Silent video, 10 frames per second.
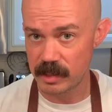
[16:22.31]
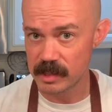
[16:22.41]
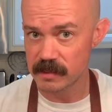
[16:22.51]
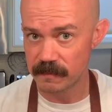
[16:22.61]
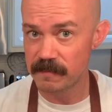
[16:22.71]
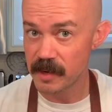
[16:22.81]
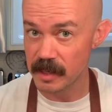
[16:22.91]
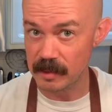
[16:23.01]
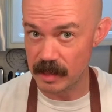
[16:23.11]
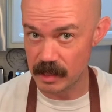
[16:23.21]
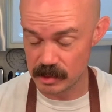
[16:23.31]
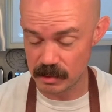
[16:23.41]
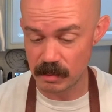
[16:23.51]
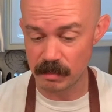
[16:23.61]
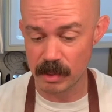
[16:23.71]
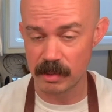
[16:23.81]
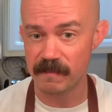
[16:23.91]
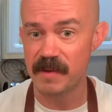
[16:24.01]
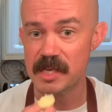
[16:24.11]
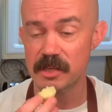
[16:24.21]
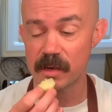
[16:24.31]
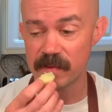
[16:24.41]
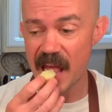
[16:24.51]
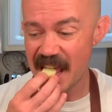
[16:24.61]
that's a fucking thing, so don't burn your face off.